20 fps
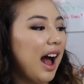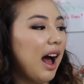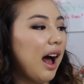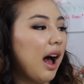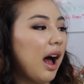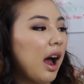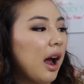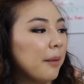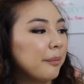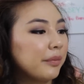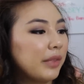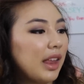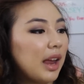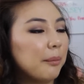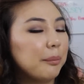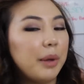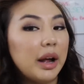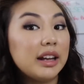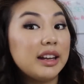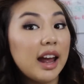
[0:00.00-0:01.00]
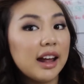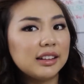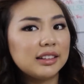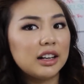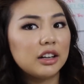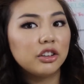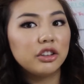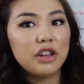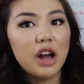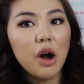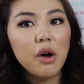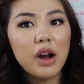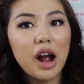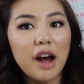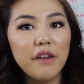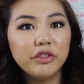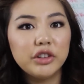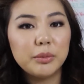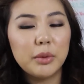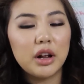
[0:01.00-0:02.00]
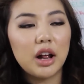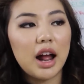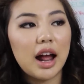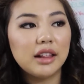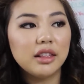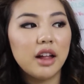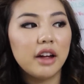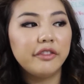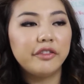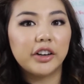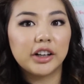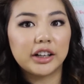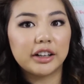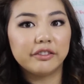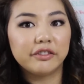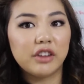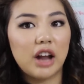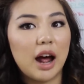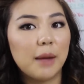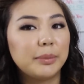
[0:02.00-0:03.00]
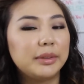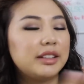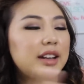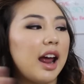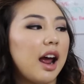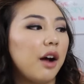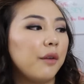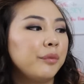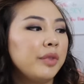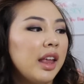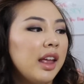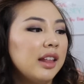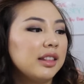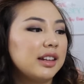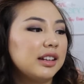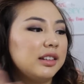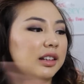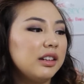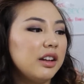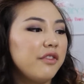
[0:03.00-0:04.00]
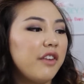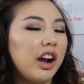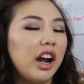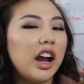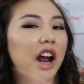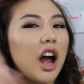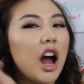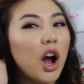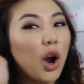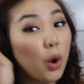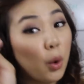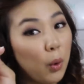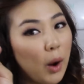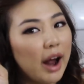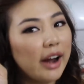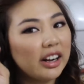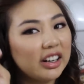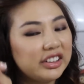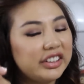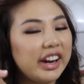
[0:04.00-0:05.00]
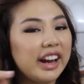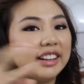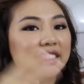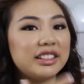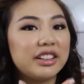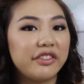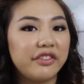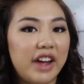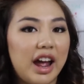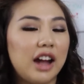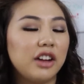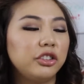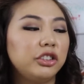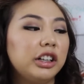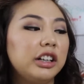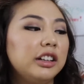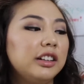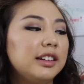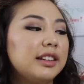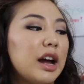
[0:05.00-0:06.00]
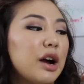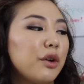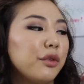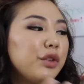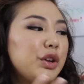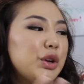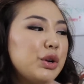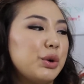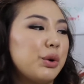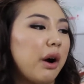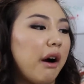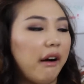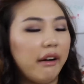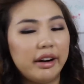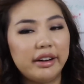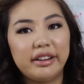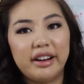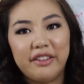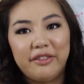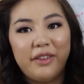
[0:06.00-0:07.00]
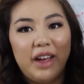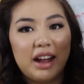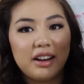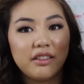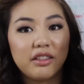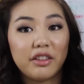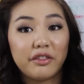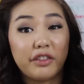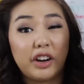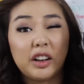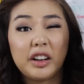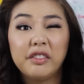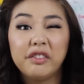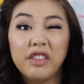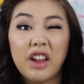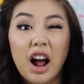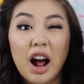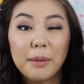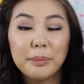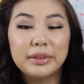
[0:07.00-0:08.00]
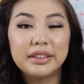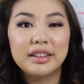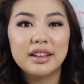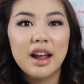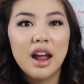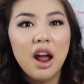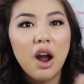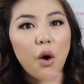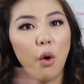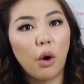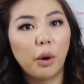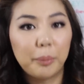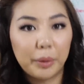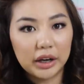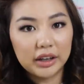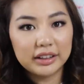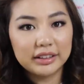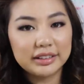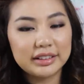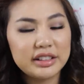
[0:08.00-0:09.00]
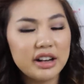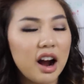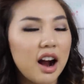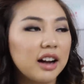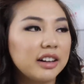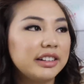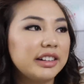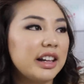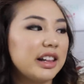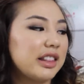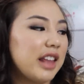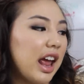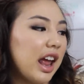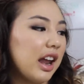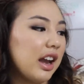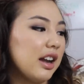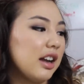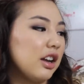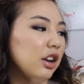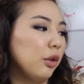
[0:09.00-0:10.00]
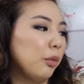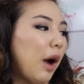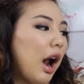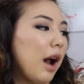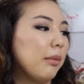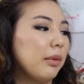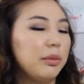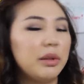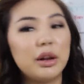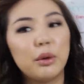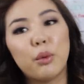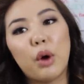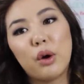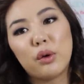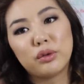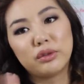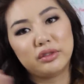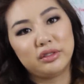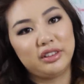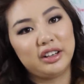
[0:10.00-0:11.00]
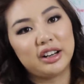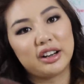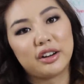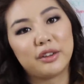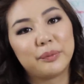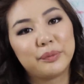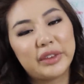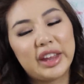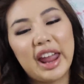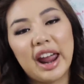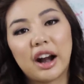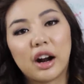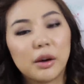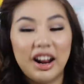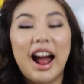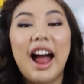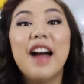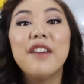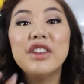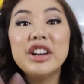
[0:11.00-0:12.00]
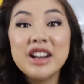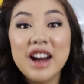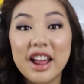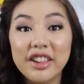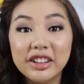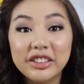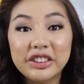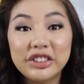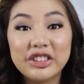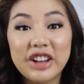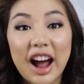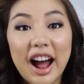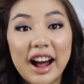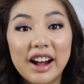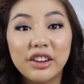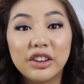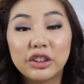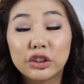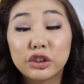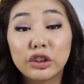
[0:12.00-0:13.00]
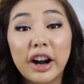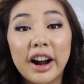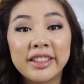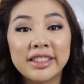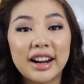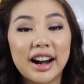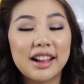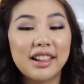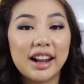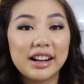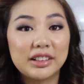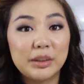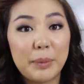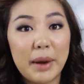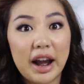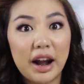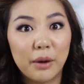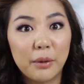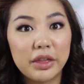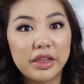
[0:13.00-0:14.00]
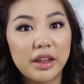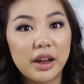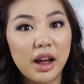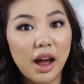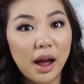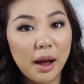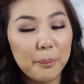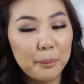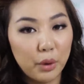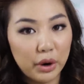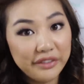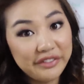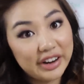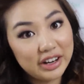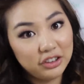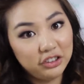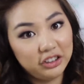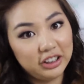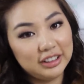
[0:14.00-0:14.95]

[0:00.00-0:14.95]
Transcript: But yes, they're so comfortable. I love Firkin Flops. Now, this is a very acquired taste of fashion, so if you aren't a fan of the Firkin Flops or Birkenstocks, then you probably won't, you know, care. I have another style or trend that I like to pair with the boyfriend